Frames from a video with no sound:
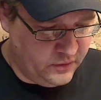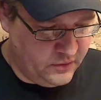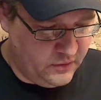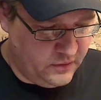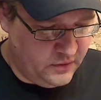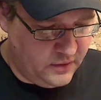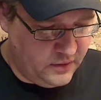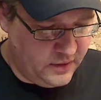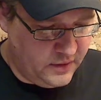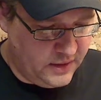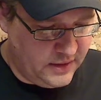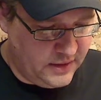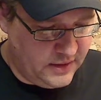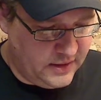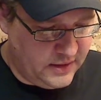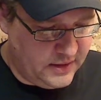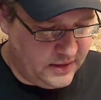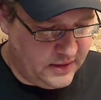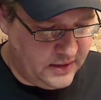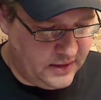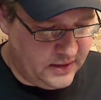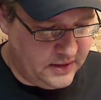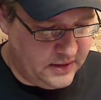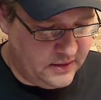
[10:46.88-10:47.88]

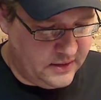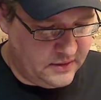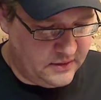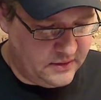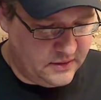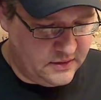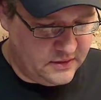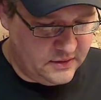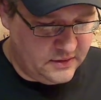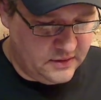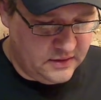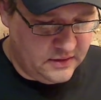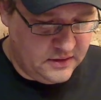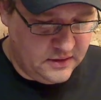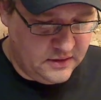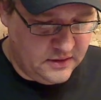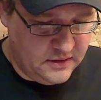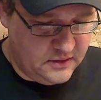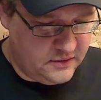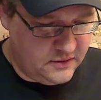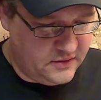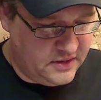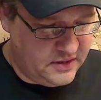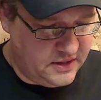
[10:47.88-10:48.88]
And
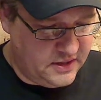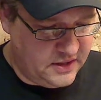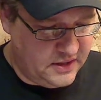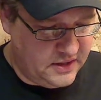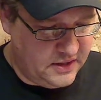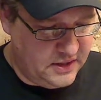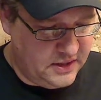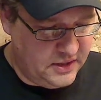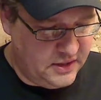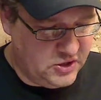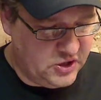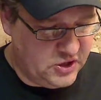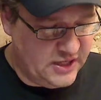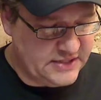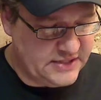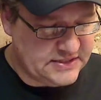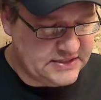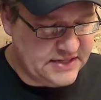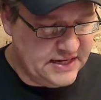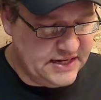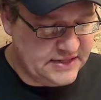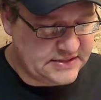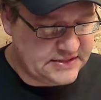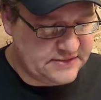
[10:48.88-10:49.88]
the
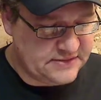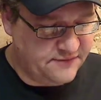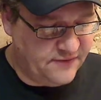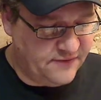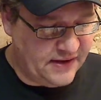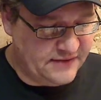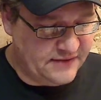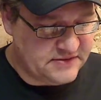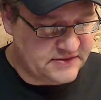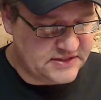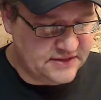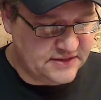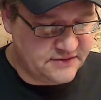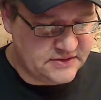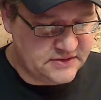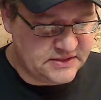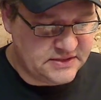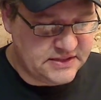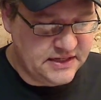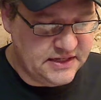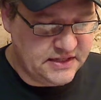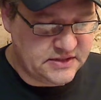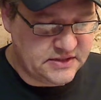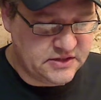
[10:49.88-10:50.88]

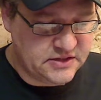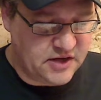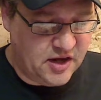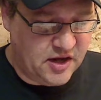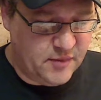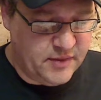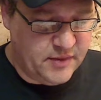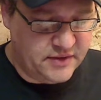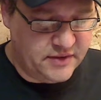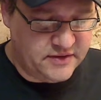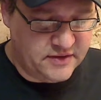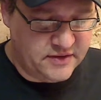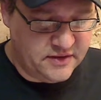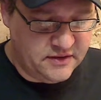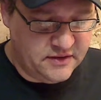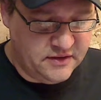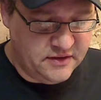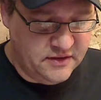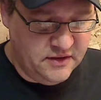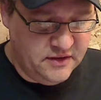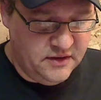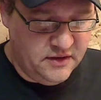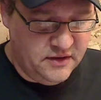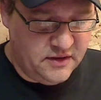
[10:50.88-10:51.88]
JSnakes576 commented,
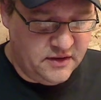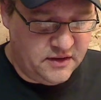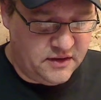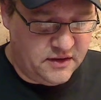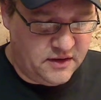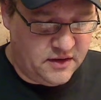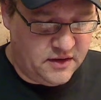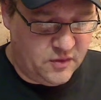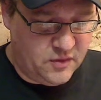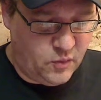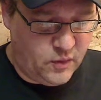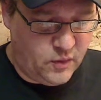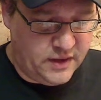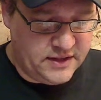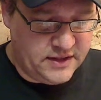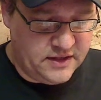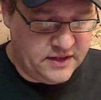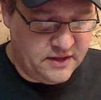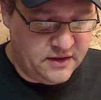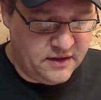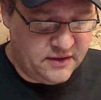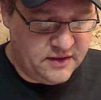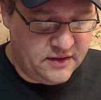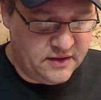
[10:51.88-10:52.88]
why
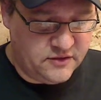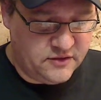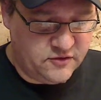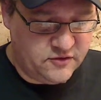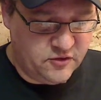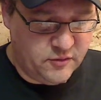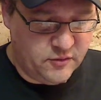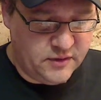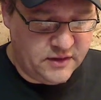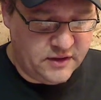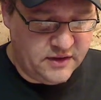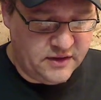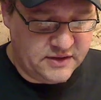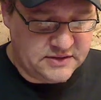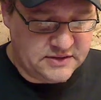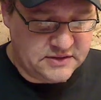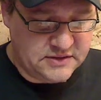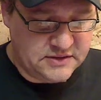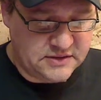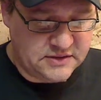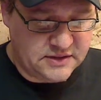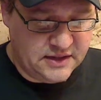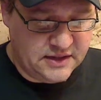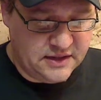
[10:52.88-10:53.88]
didn't the
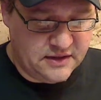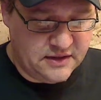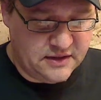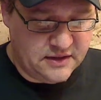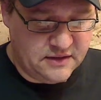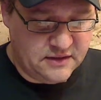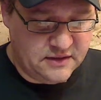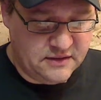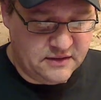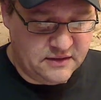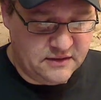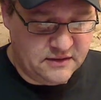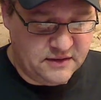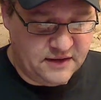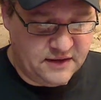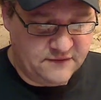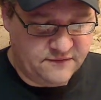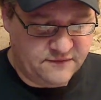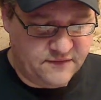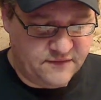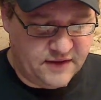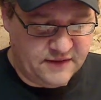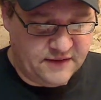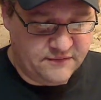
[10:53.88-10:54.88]
Tyranids at
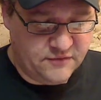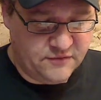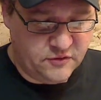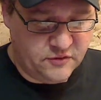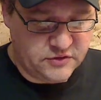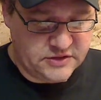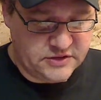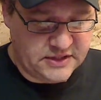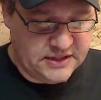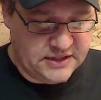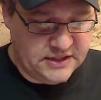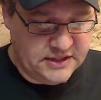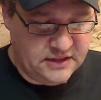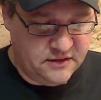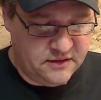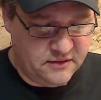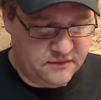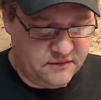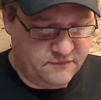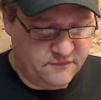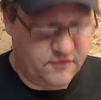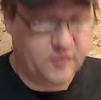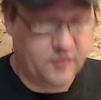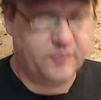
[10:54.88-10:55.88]
513
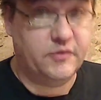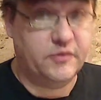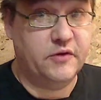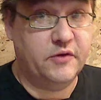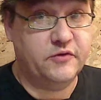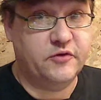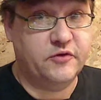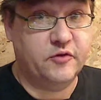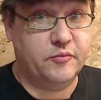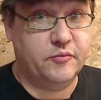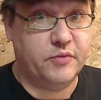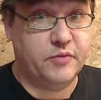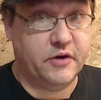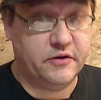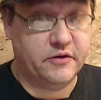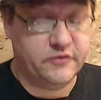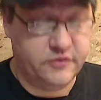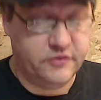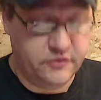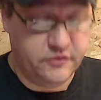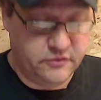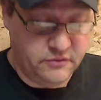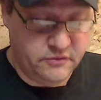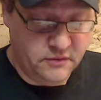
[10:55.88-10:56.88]
from YouTube Part
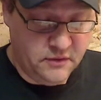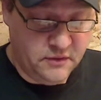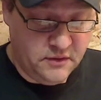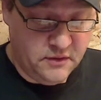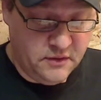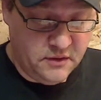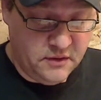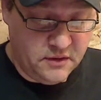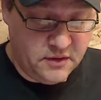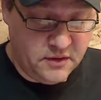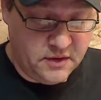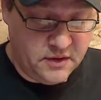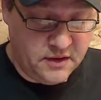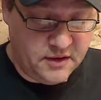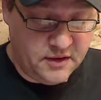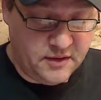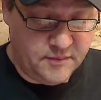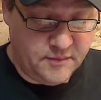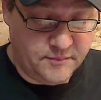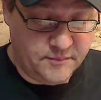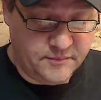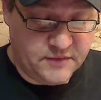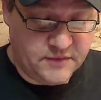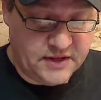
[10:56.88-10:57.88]
2
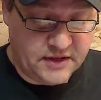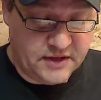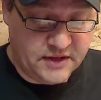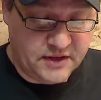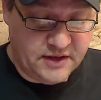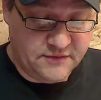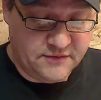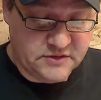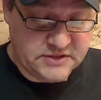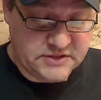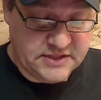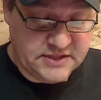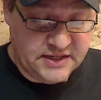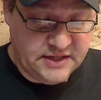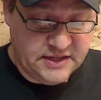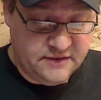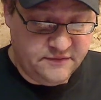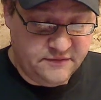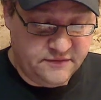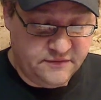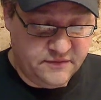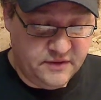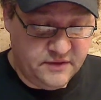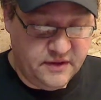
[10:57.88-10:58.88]
get a cover
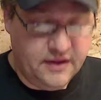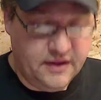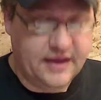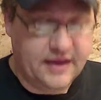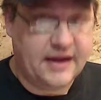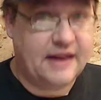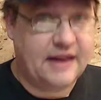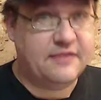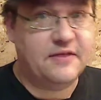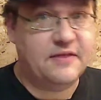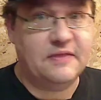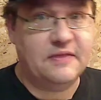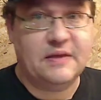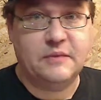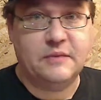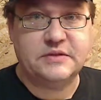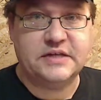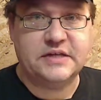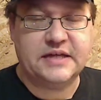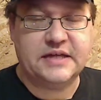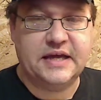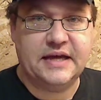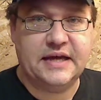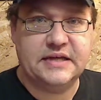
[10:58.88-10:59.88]
save? And I think that was a
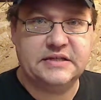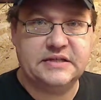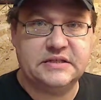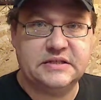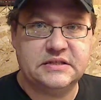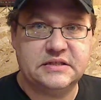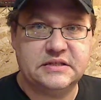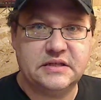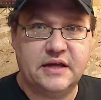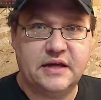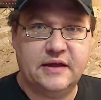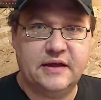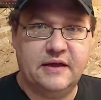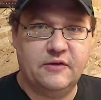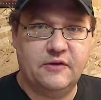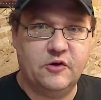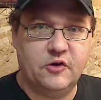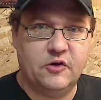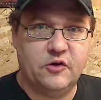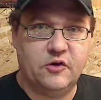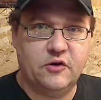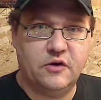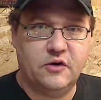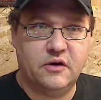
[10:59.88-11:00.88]
case
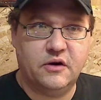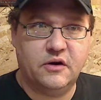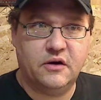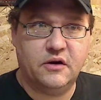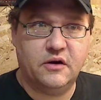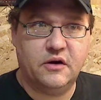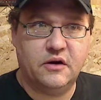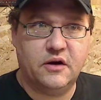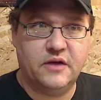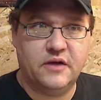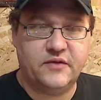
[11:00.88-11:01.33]
either, because I